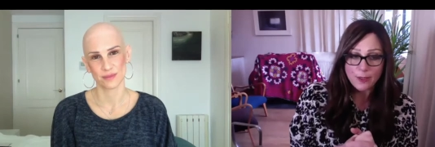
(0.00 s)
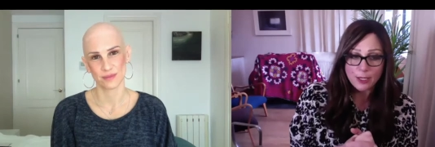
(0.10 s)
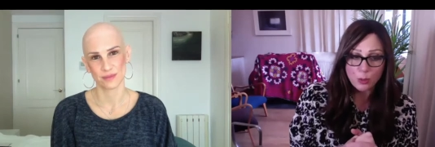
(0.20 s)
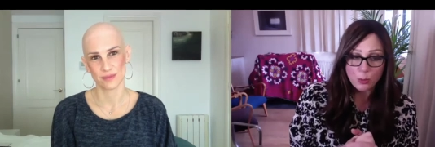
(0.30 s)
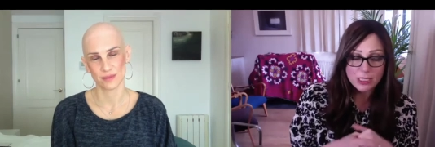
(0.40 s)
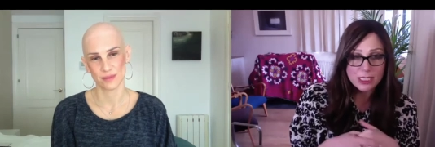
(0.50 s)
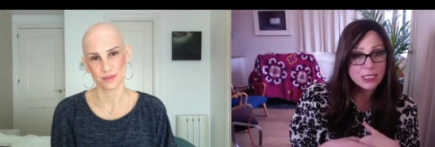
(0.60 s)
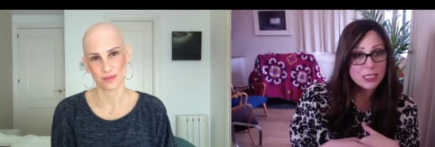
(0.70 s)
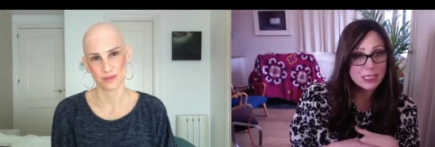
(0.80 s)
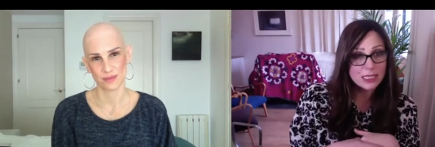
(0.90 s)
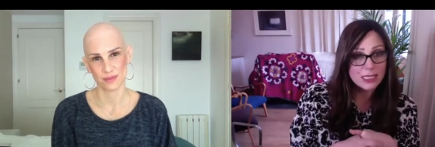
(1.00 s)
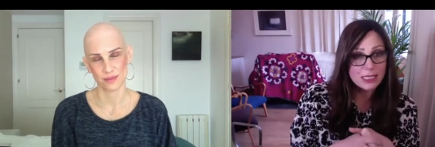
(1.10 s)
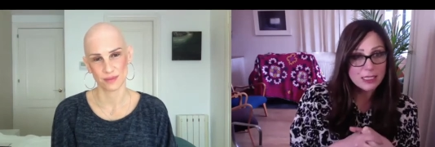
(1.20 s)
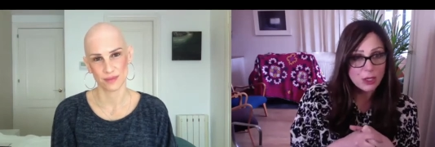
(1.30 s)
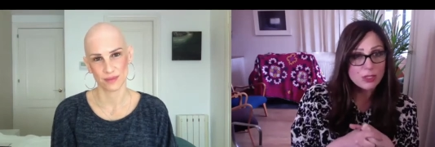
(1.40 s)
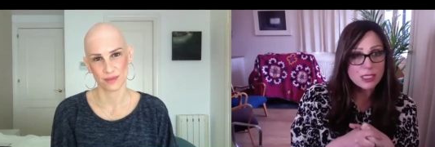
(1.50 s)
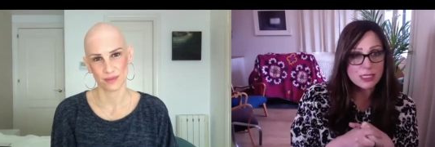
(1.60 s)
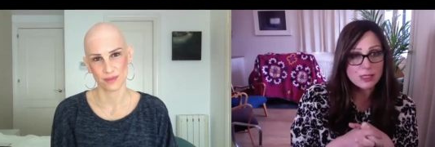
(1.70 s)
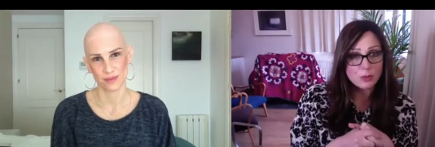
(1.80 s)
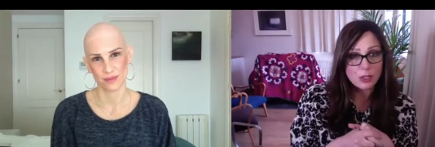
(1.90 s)
Speaker 1: that you particularly
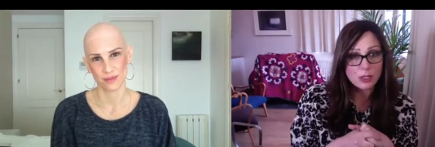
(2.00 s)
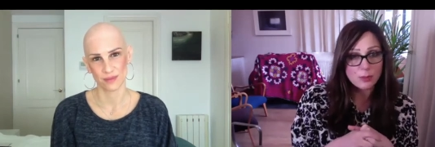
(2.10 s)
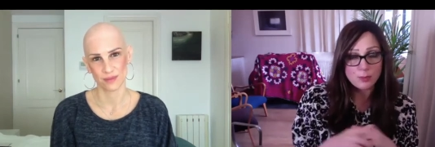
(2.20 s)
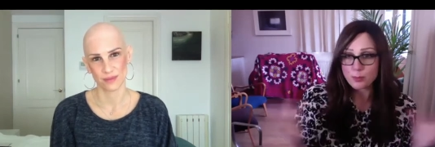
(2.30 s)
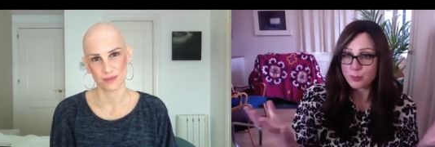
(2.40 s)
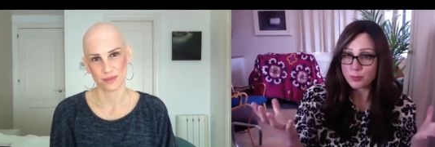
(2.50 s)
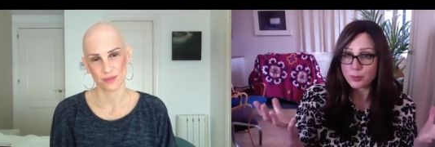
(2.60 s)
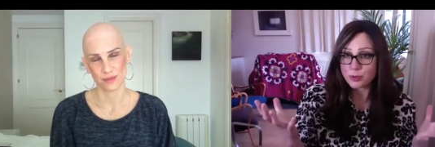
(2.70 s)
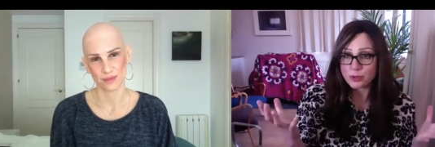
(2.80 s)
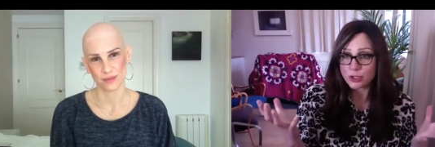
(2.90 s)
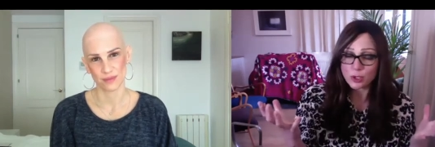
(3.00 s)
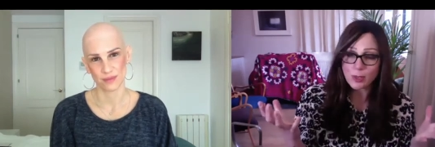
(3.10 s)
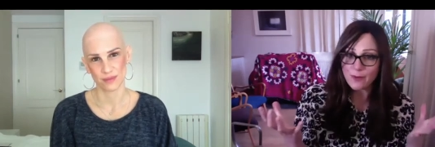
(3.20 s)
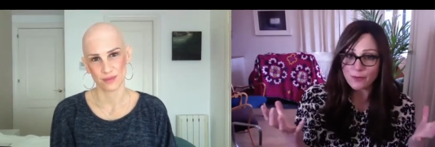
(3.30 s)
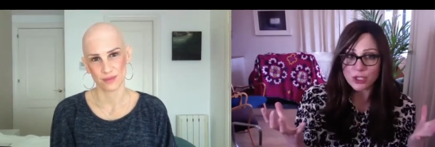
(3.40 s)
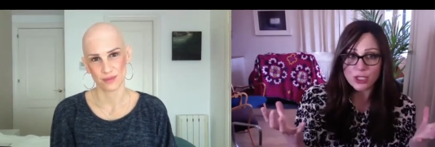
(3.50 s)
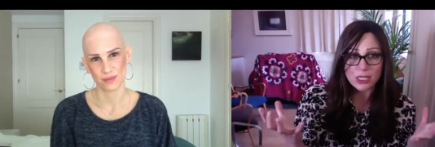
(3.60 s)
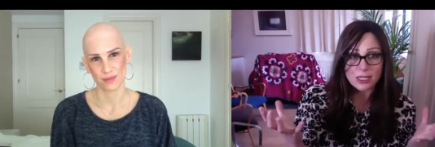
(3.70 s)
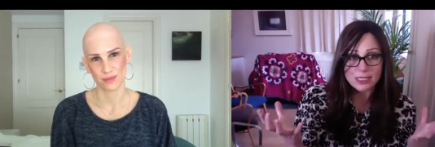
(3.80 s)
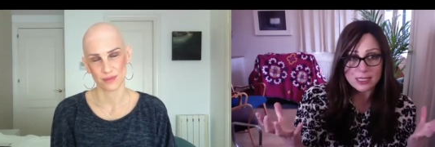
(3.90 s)
notice were two average
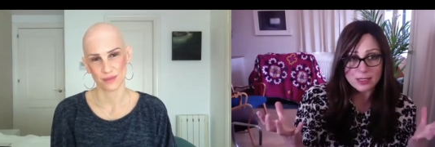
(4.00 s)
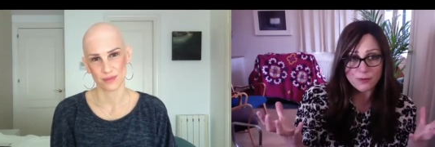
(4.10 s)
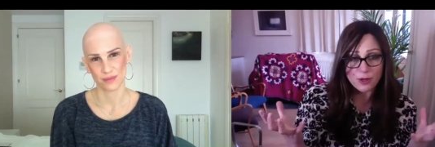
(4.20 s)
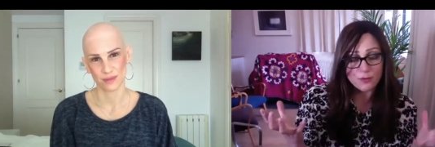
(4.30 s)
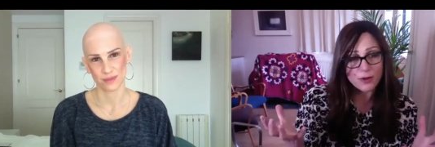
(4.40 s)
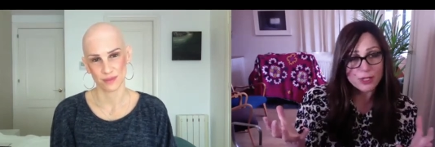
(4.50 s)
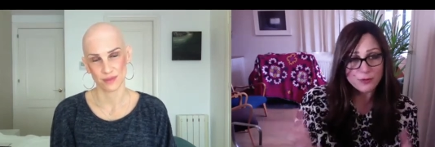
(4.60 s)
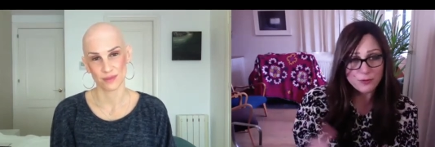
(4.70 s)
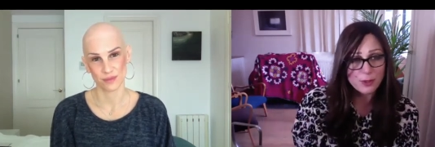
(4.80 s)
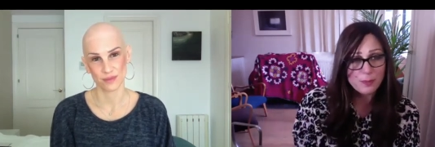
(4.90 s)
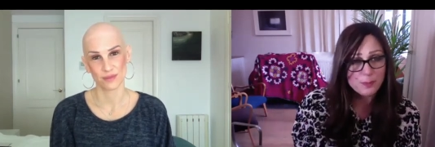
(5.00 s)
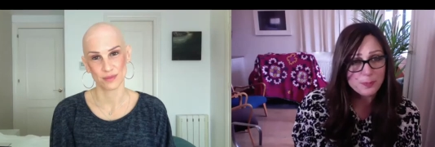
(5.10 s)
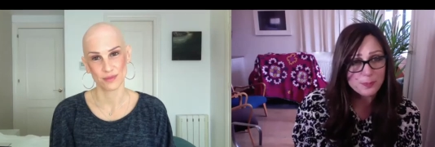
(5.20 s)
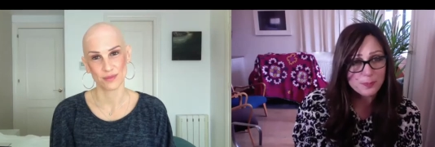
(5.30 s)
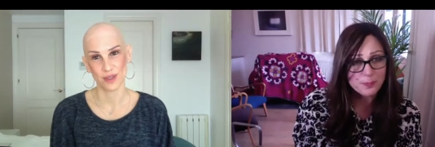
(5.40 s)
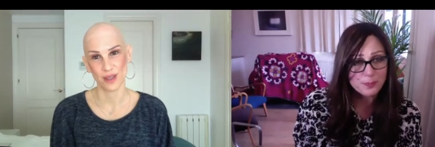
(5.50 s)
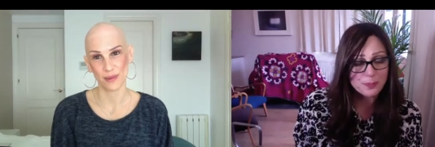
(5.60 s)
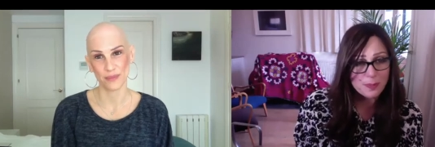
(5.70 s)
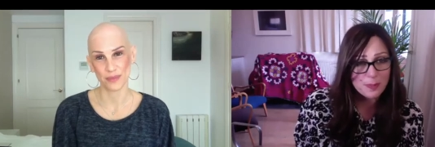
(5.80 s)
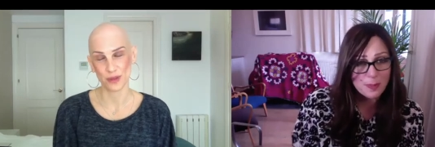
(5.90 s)
sizes that felt very different.
Speaker 2: Yeah,
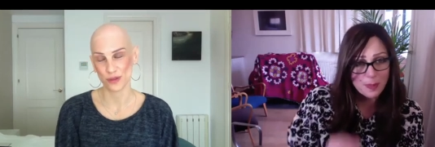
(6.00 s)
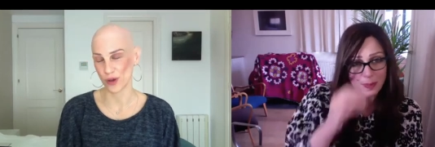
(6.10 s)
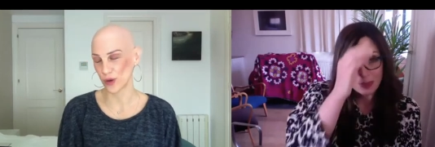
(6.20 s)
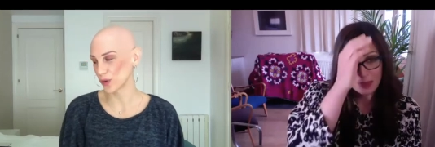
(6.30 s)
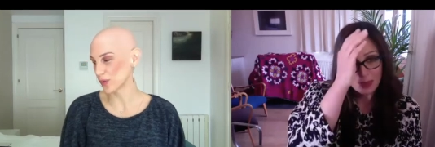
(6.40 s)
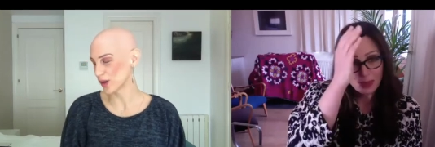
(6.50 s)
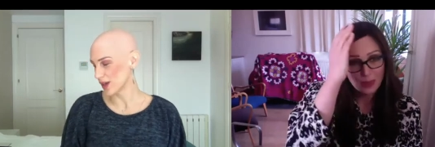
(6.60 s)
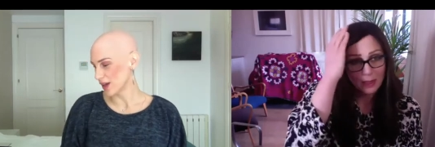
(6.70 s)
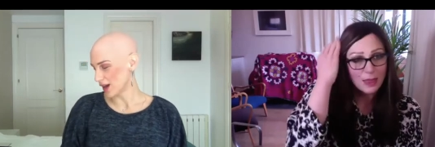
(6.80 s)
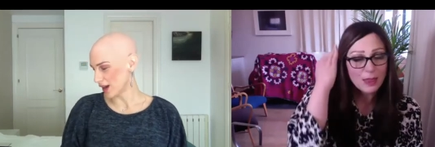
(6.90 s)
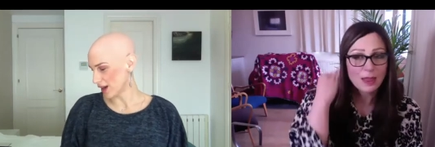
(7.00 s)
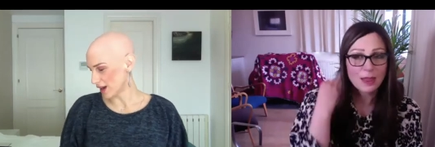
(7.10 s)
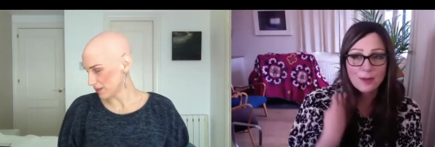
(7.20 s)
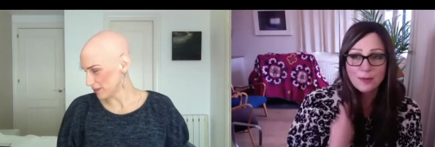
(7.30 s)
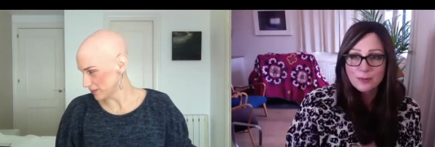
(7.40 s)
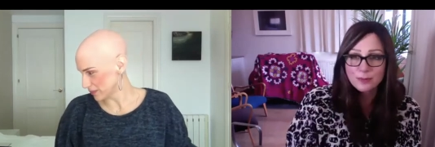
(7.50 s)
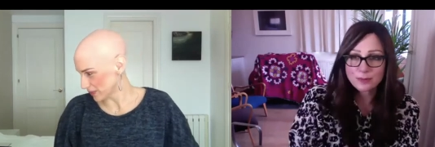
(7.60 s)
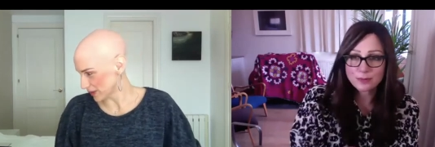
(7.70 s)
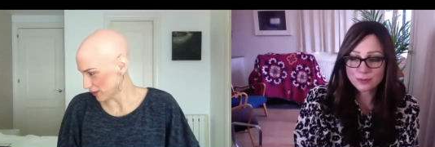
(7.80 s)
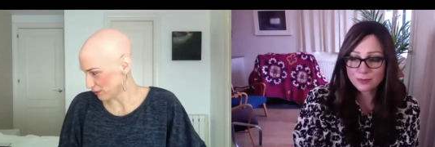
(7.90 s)
so, um,
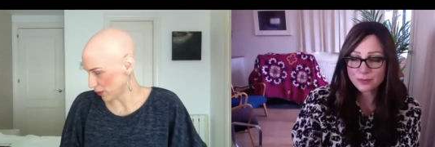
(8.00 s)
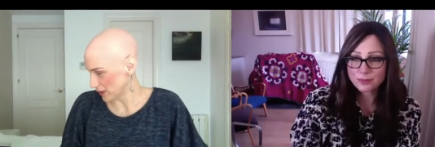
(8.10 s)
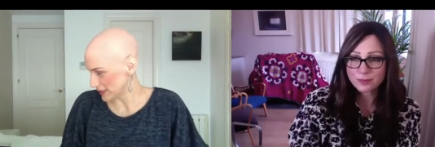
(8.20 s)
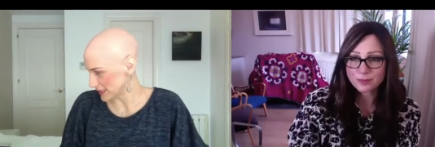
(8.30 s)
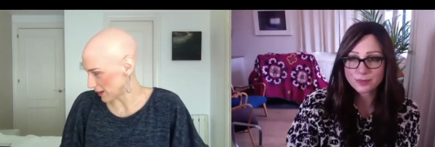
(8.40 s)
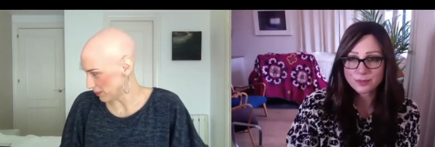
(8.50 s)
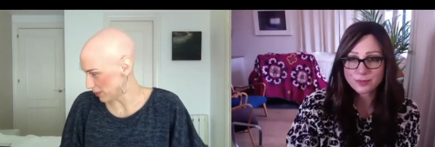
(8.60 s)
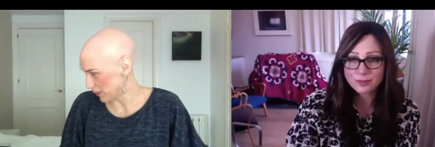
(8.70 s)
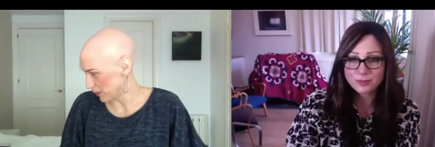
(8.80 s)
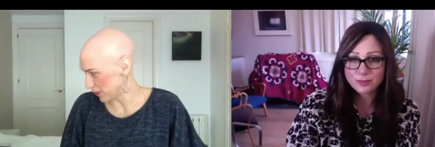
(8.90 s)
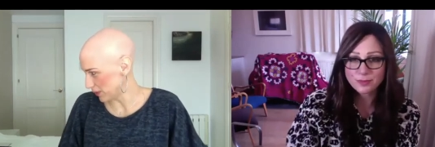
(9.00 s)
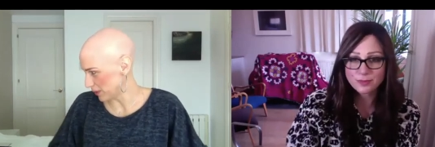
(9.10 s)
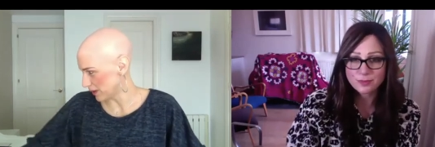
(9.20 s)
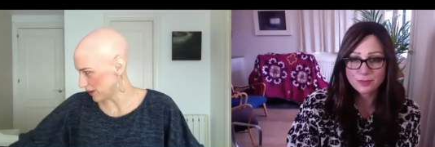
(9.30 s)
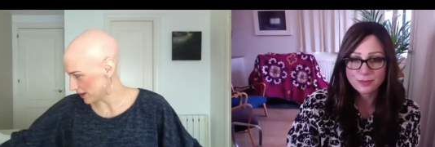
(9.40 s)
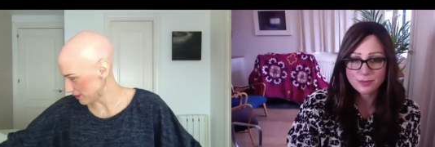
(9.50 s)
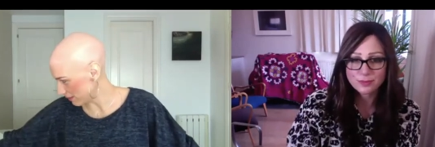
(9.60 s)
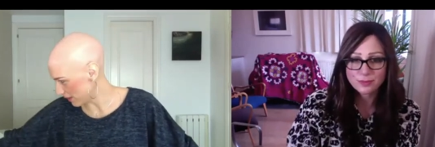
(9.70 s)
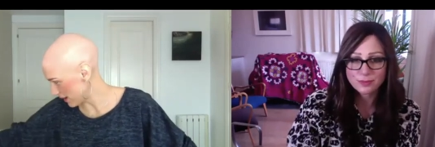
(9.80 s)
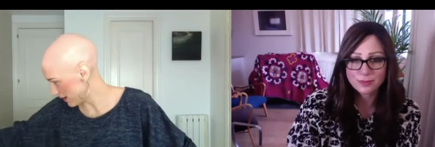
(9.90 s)
for example,
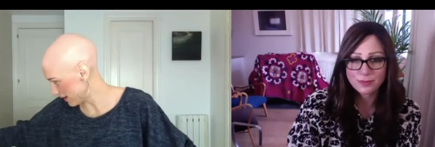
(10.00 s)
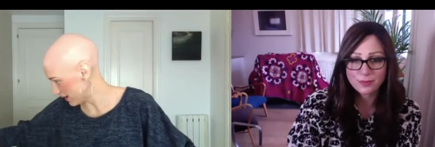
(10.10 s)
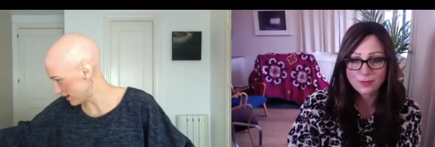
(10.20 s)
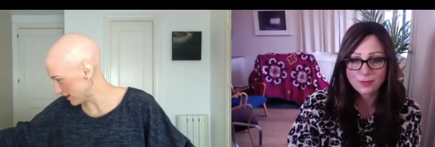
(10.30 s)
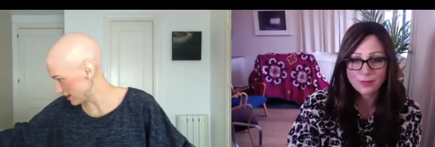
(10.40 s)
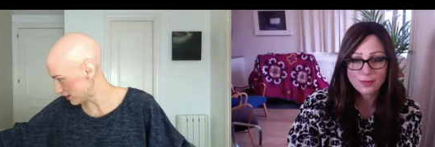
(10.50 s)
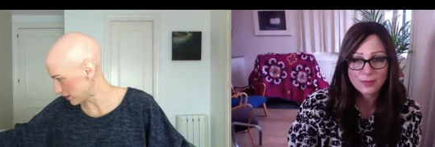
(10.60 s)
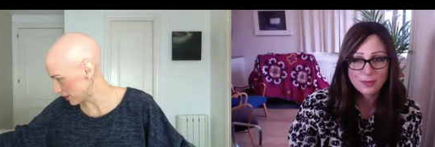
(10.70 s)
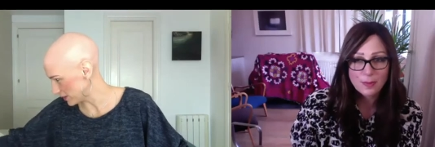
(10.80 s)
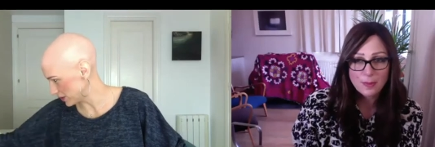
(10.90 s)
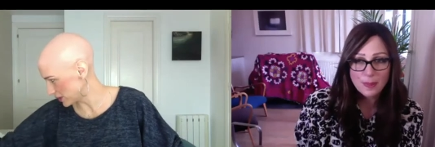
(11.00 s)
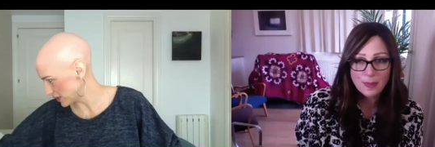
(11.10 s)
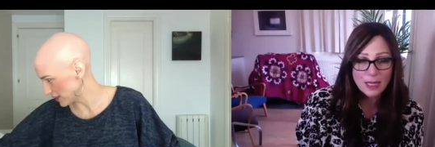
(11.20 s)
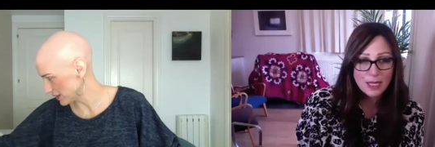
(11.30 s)
my, where is she?